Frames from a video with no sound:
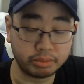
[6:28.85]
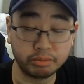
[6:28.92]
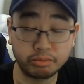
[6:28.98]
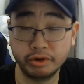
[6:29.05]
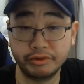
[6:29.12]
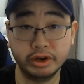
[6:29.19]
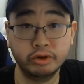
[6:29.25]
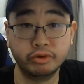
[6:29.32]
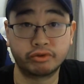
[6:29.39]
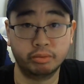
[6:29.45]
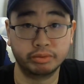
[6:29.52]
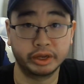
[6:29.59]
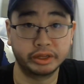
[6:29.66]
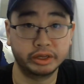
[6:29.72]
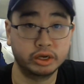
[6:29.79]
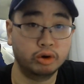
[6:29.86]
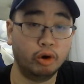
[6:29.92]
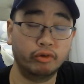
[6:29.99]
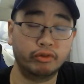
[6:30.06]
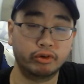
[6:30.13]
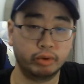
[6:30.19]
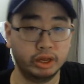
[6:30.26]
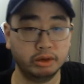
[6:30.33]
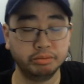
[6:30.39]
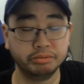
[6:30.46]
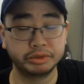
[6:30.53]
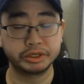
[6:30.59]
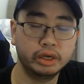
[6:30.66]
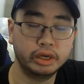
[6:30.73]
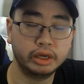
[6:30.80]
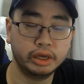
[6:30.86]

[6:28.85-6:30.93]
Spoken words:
prevent you from getting overwhelmed.